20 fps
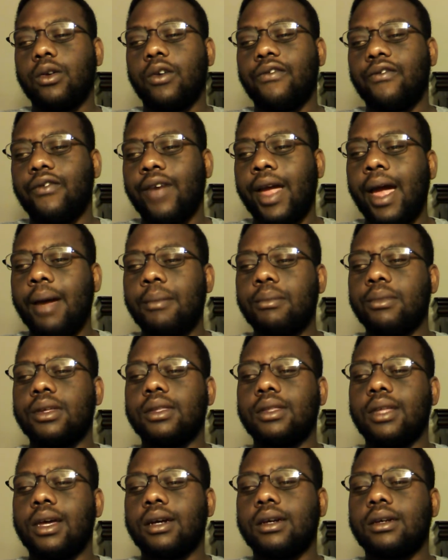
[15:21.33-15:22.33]
their
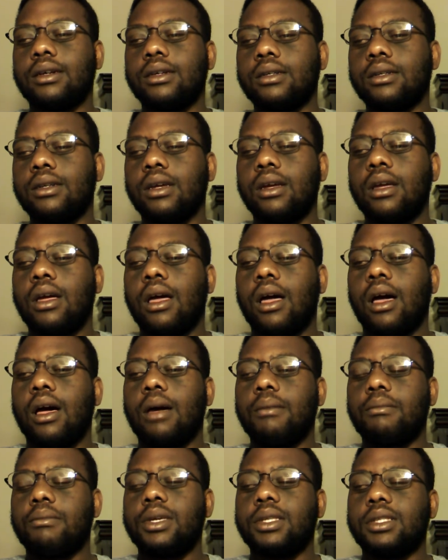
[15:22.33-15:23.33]
family that could
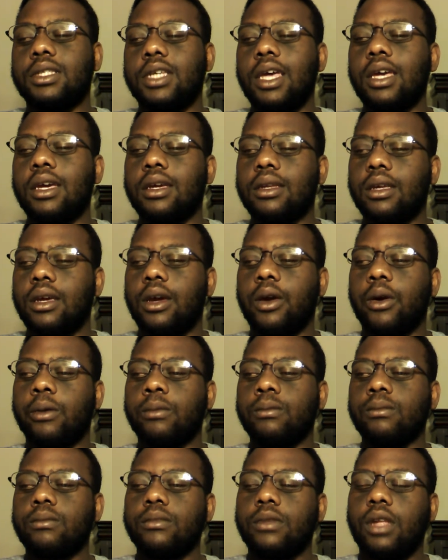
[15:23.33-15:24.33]
um, be taken here.